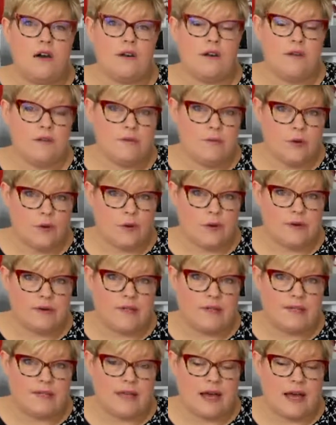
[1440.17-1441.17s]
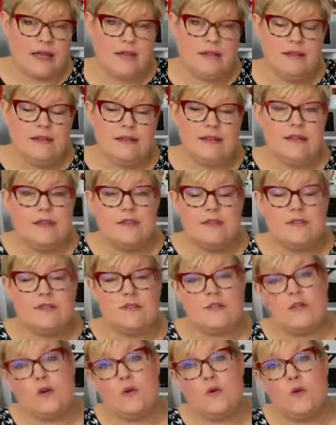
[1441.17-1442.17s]
our embroidery side.
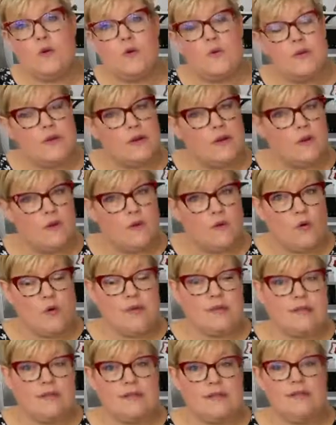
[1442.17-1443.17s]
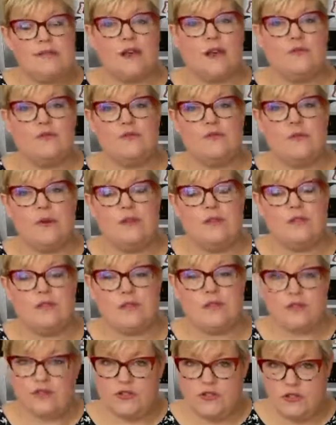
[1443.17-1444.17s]
So there of course is software
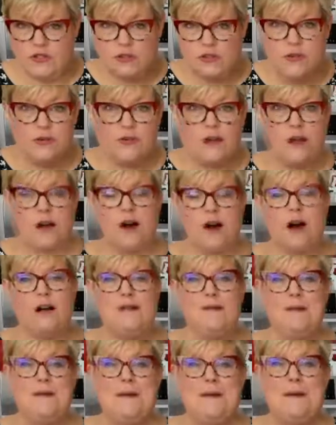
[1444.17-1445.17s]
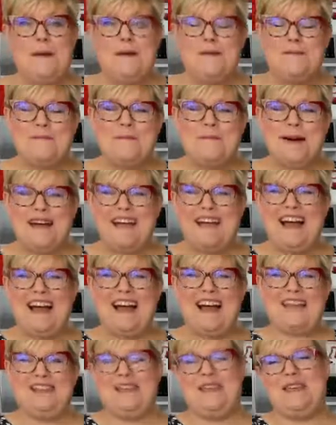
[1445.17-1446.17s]
to do it all, but
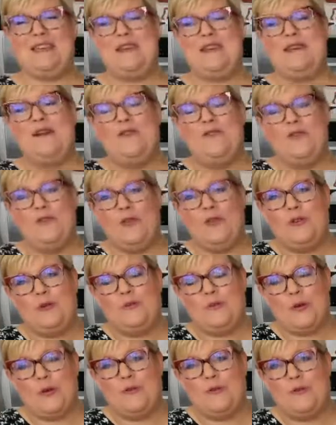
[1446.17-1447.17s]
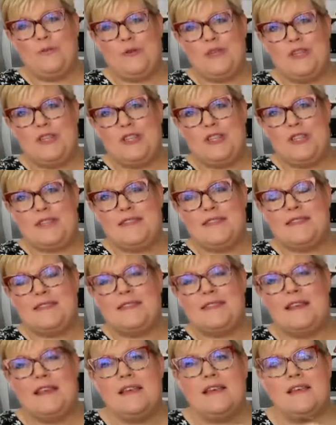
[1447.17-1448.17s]
on the full embroidery machines,
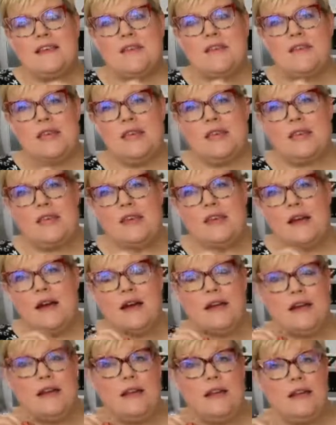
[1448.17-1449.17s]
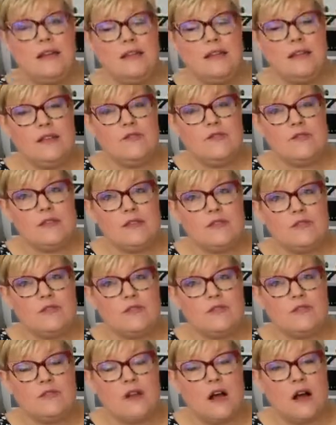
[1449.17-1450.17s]
the editing
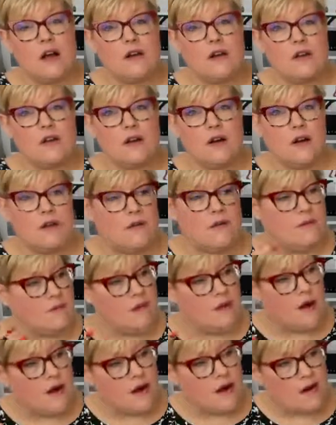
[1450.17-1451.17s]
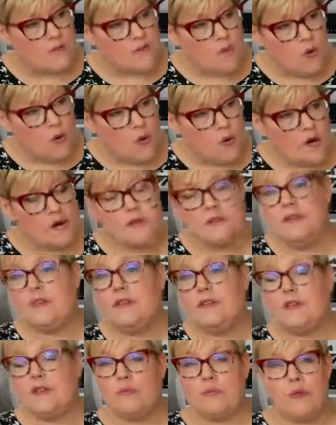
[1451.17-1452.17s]
features are more.
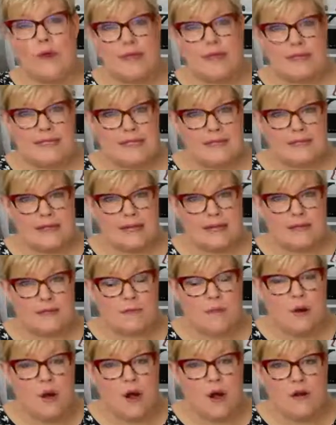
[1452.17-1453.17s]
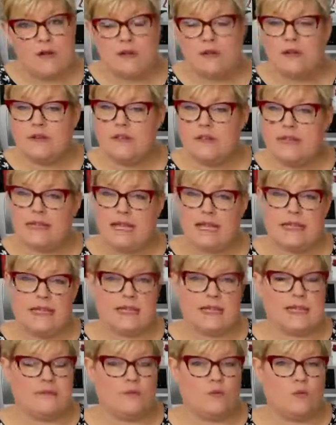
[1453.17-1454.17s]
You can break designs apart, you can take
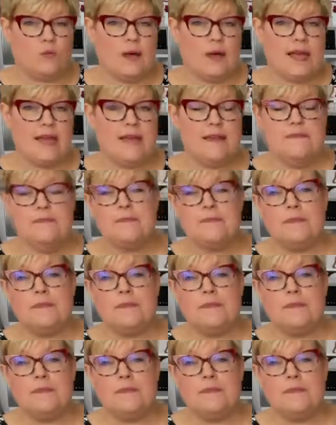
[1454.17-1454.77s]
things away,